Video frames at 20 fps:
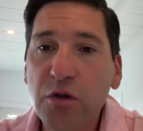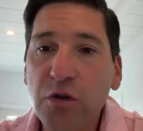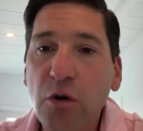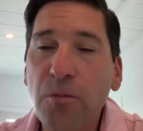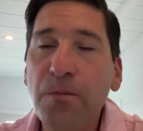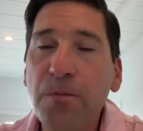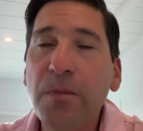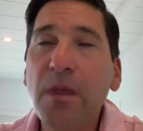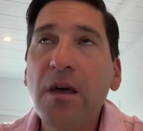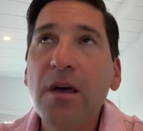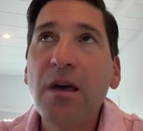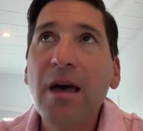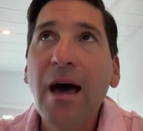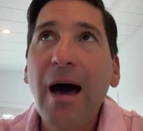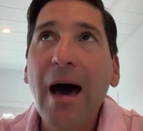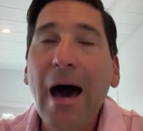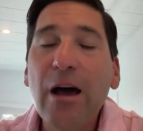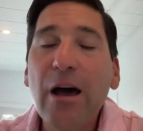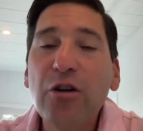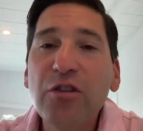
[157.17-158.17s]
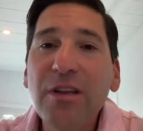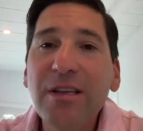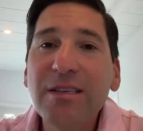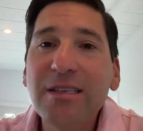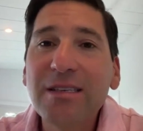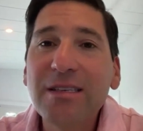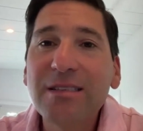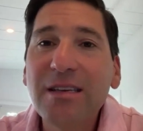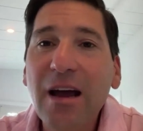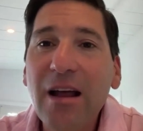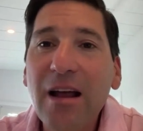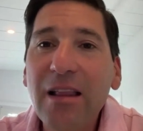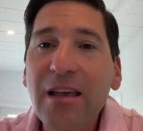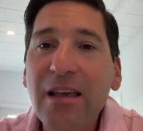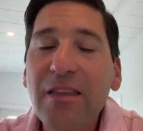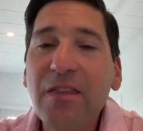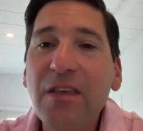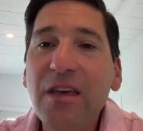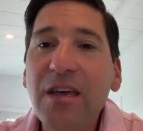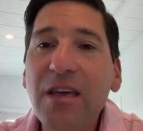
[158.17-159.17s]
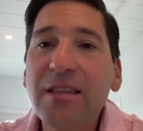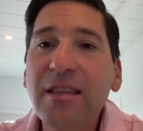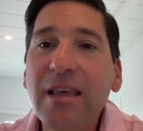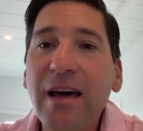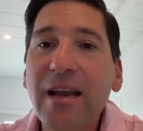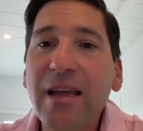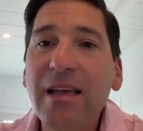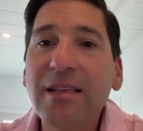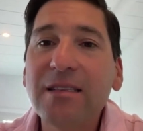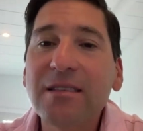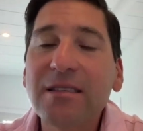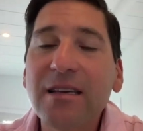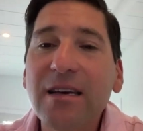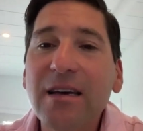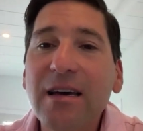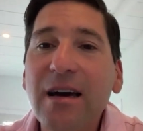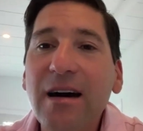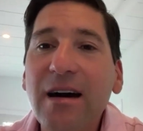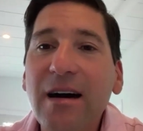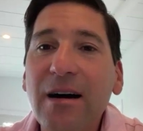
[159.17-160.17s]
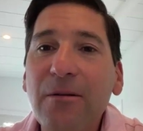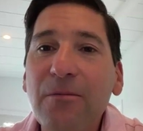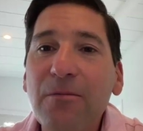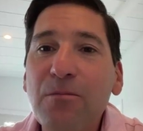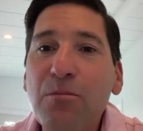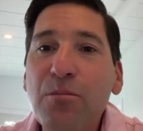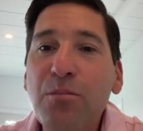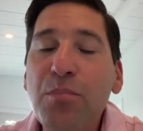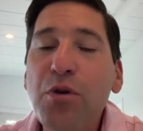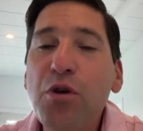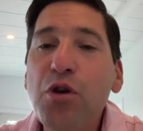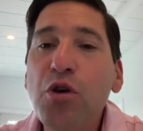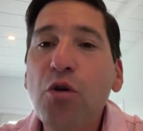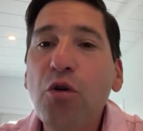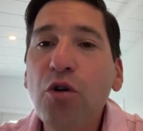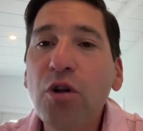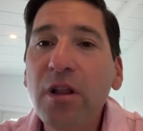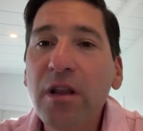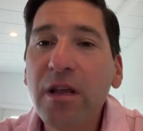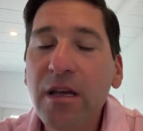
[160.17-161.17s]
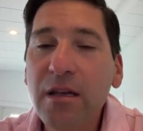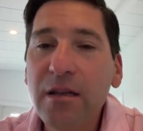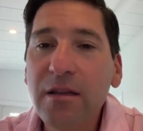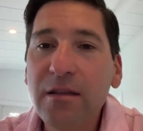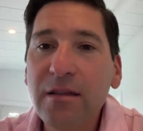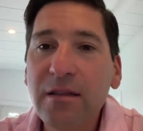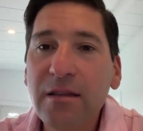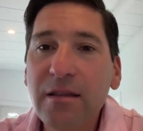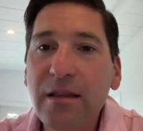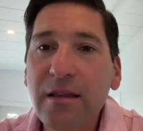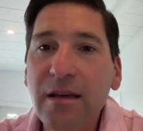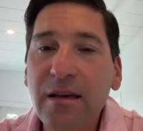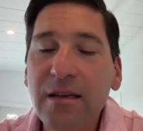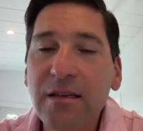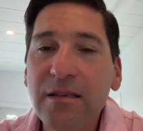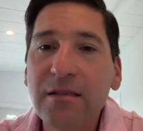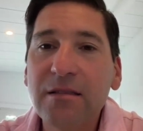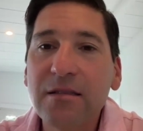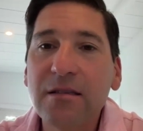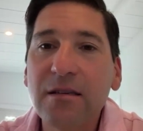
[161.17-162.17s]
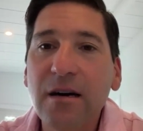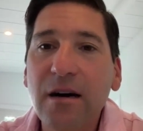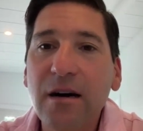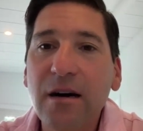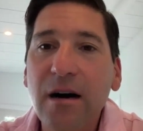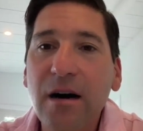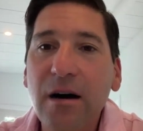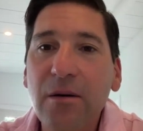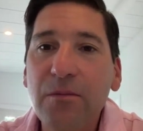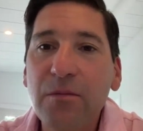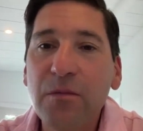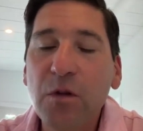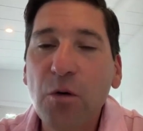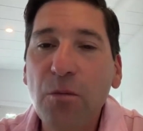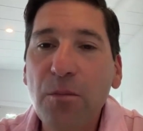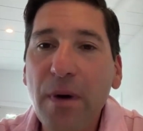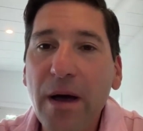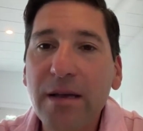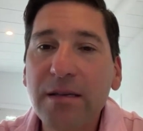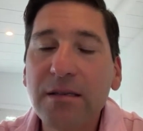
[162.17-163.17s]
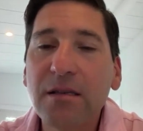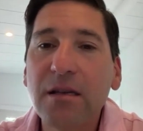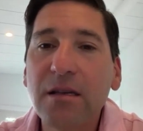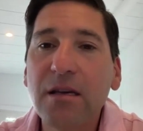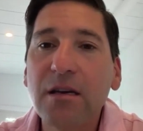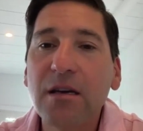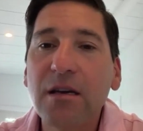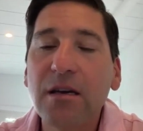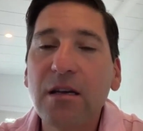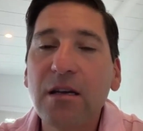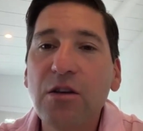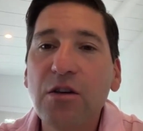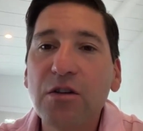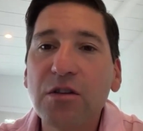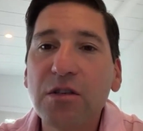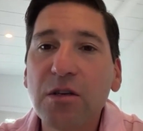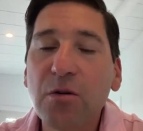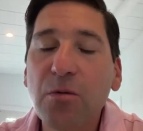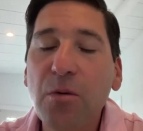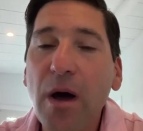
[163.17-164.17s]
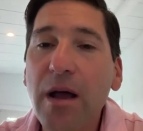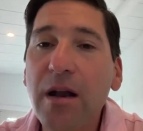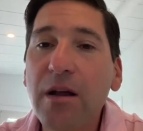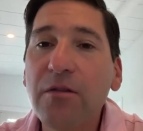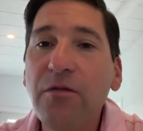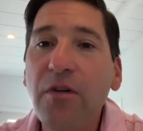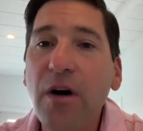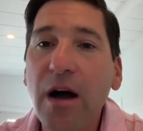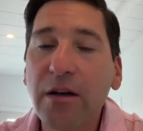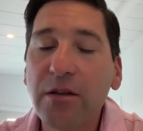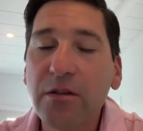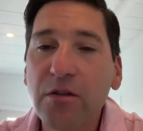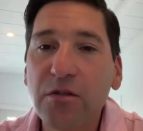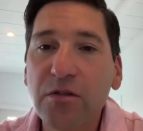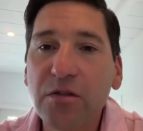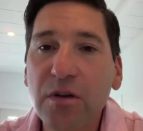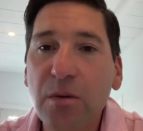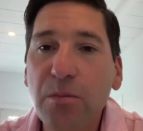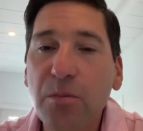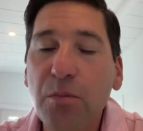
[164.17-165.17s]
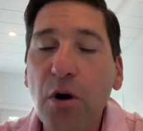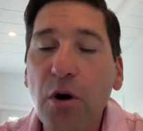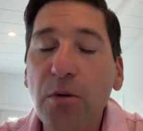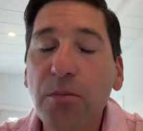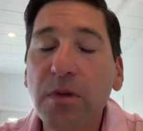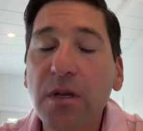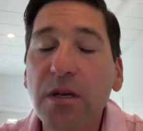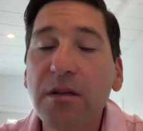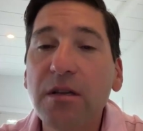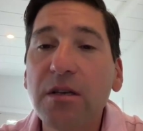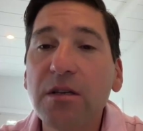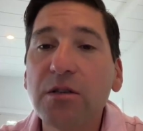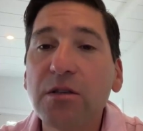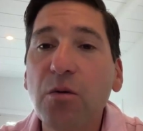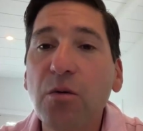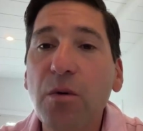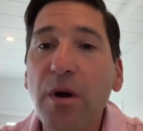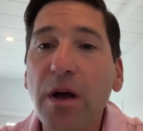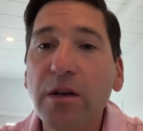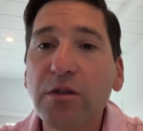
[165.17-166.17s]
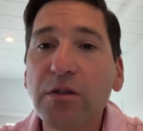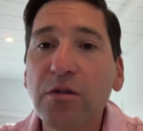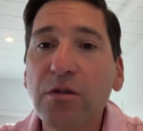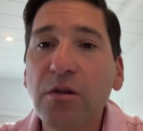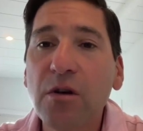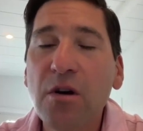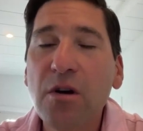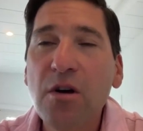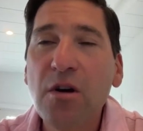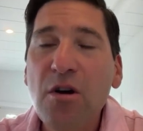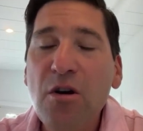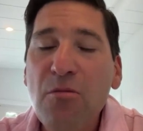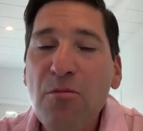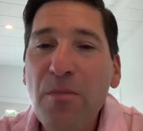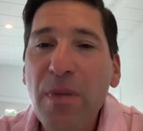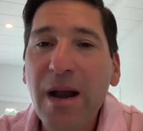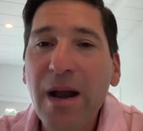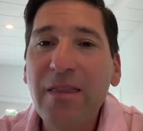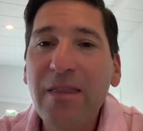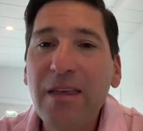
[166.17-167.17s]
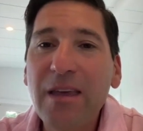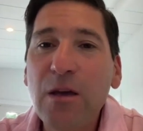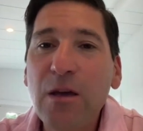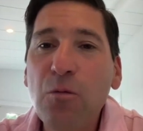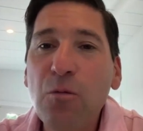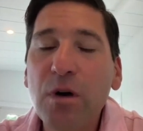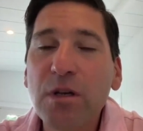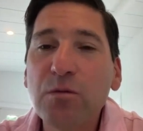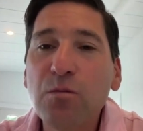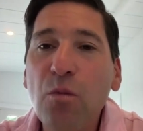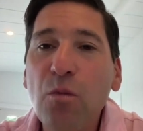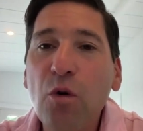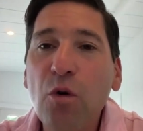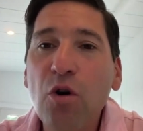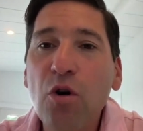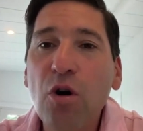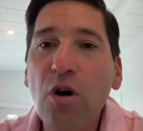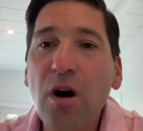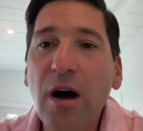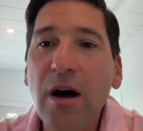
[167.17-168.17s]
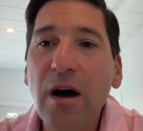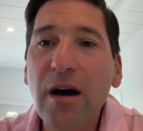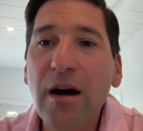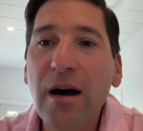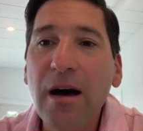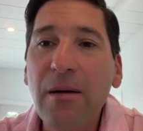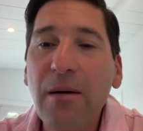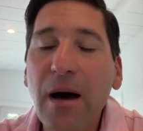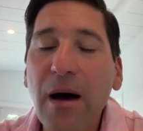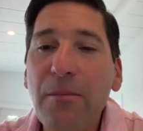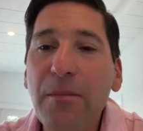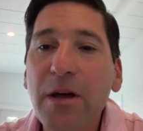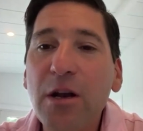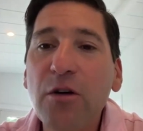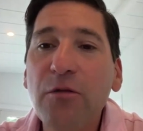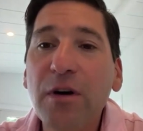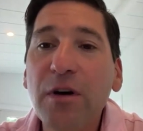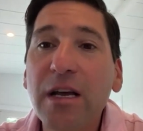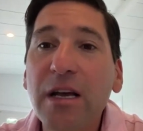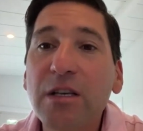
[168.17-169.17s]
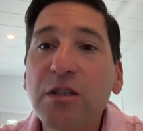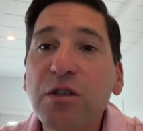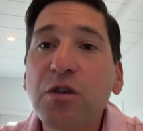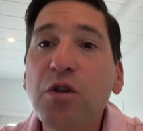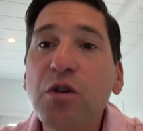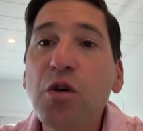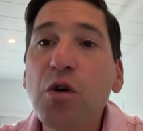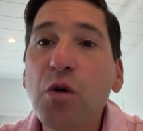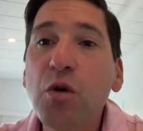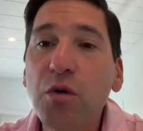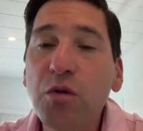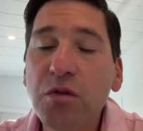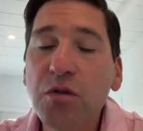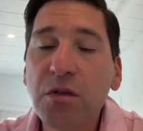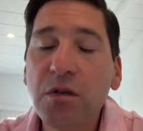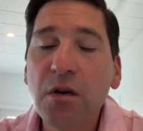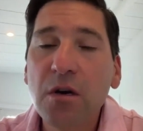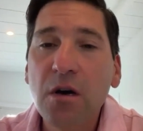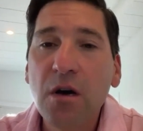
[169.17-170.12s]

So I don't necessarily think that it's purely this domestic idiosyncratic factors that prompted this correction, but I think it was more a bit of an excuse